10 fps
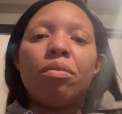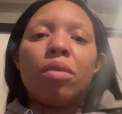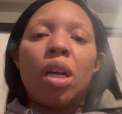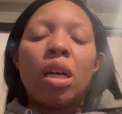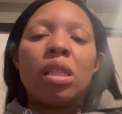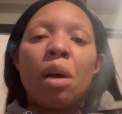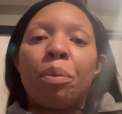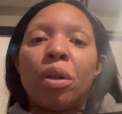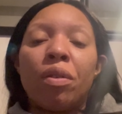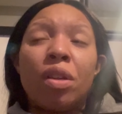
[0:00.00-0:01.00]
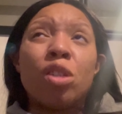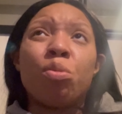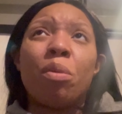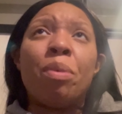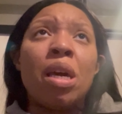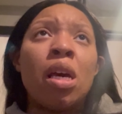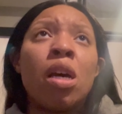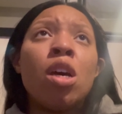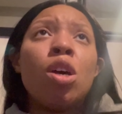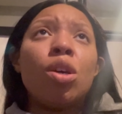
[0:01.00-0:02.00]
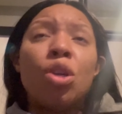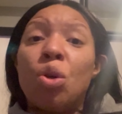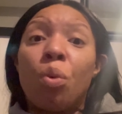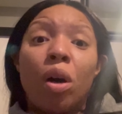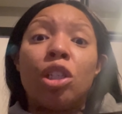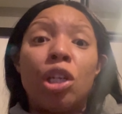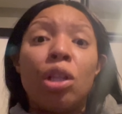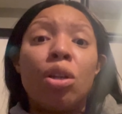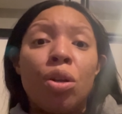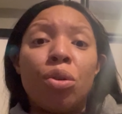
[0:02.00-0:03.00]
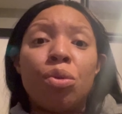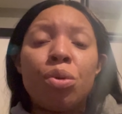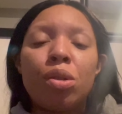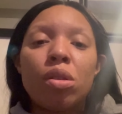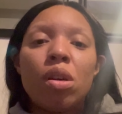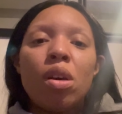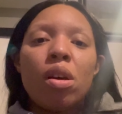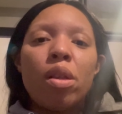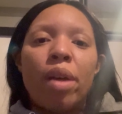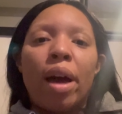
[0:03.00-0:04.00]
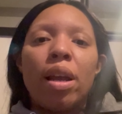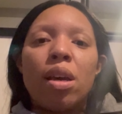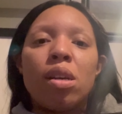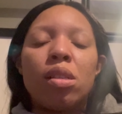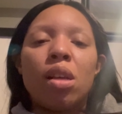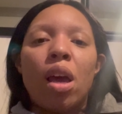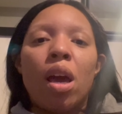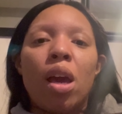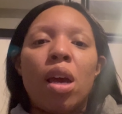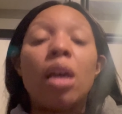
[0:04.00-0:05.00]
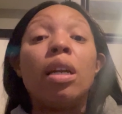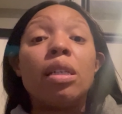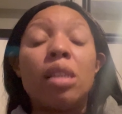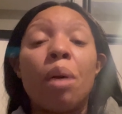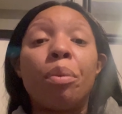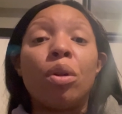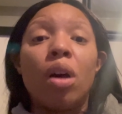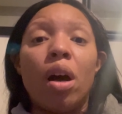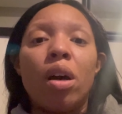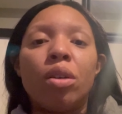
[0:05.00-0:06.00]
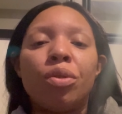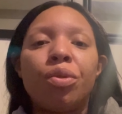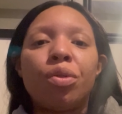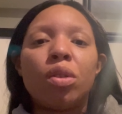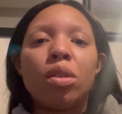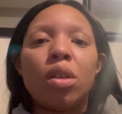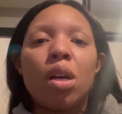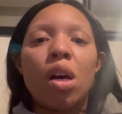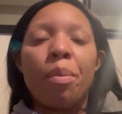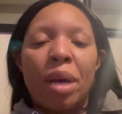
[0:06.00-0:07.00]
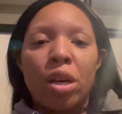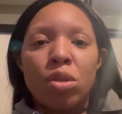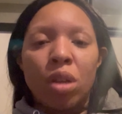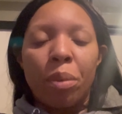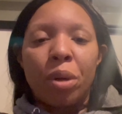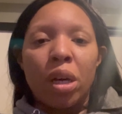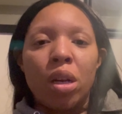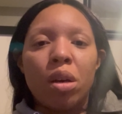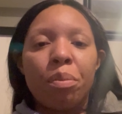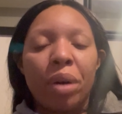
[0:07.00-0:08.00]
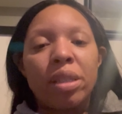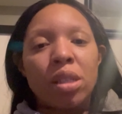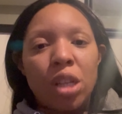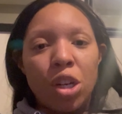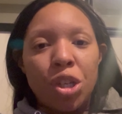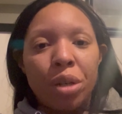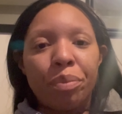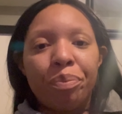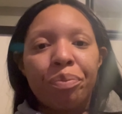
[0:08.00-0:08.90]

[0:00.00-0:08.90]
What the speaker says: An example of this would be you watching the news. That is an example of a manuscripted presentation.